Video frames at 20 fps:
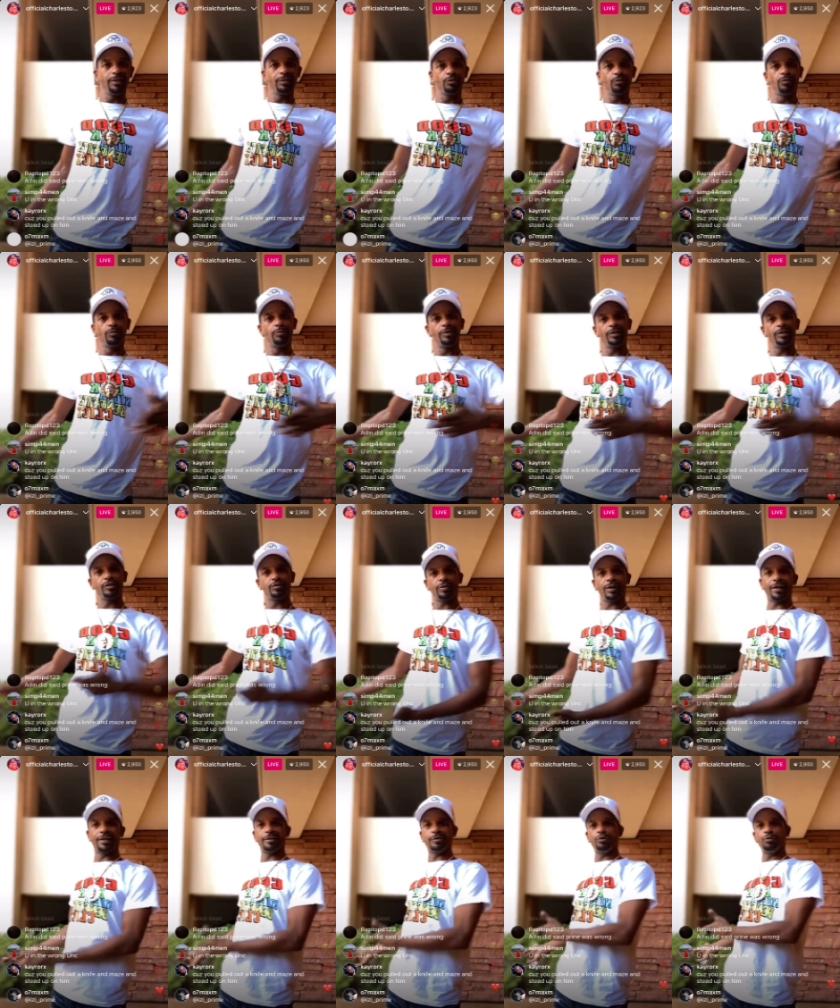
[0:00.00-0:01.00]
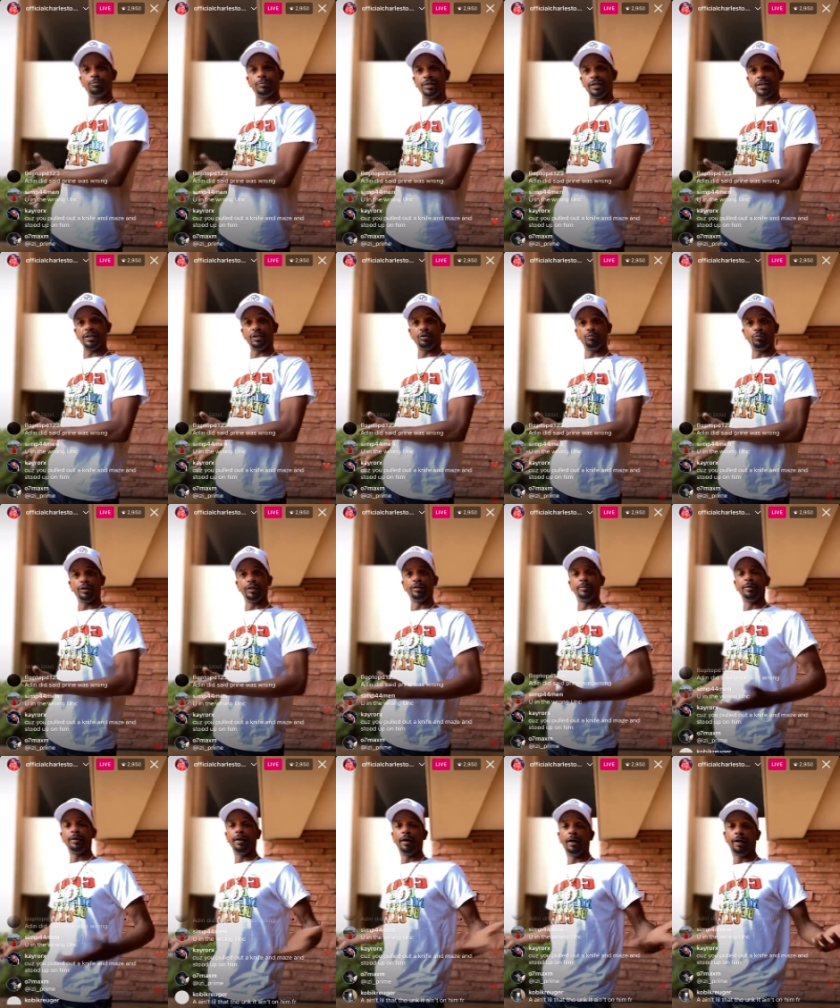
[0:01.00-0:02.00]
We doing, we trying to do business with
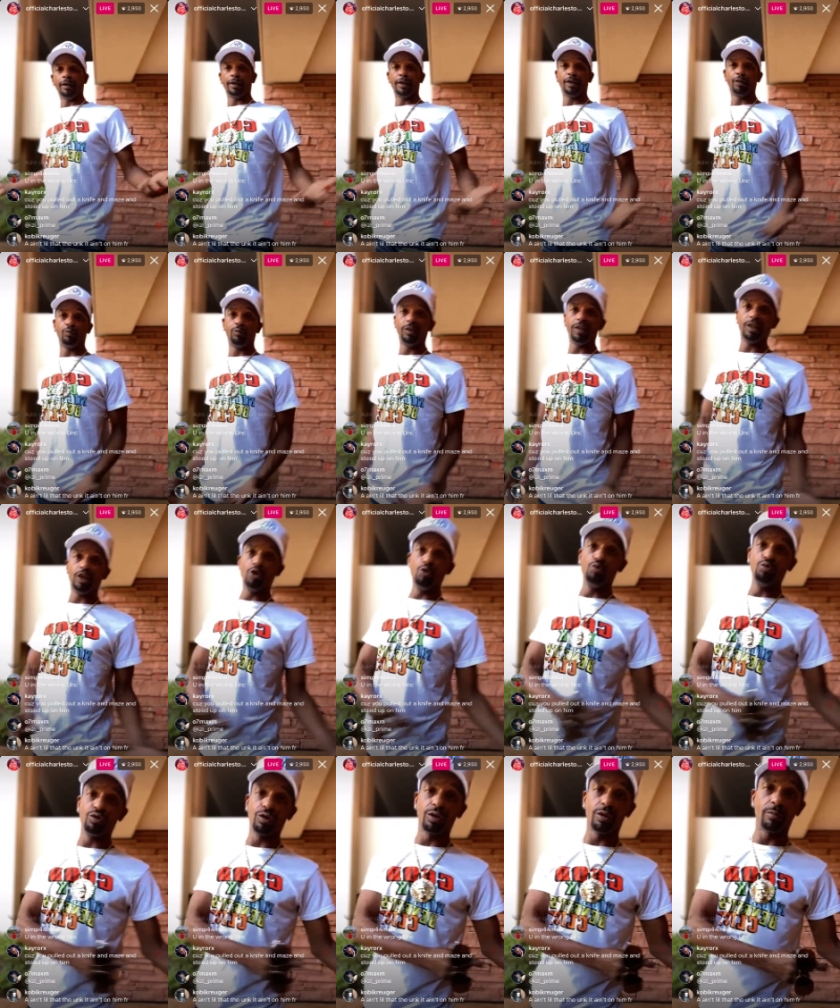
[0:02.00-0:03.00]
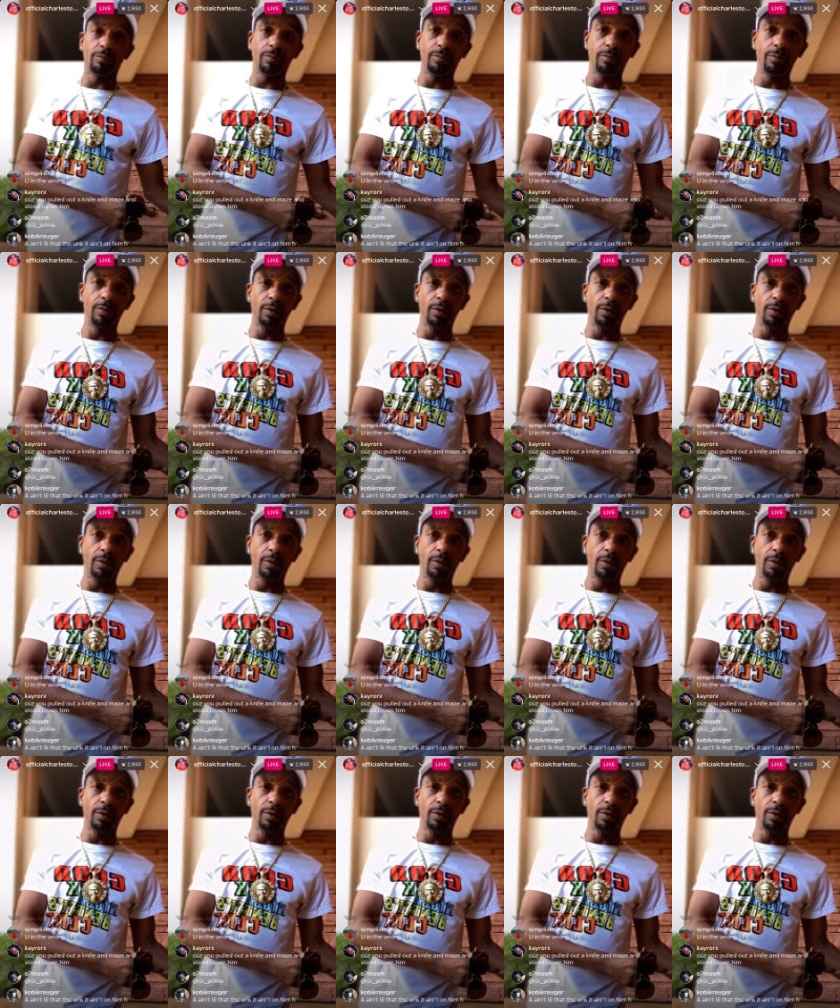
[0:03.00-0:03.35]
him unless we using him.